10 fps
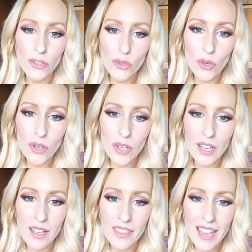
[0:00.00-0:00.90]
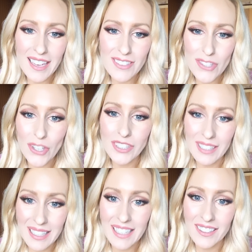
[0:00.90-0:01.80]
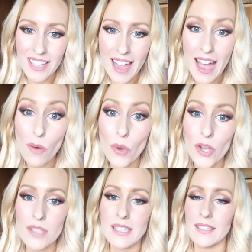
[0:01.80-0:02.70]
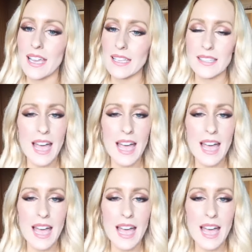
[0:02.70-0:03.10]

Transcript: nor they don't hear our words and needs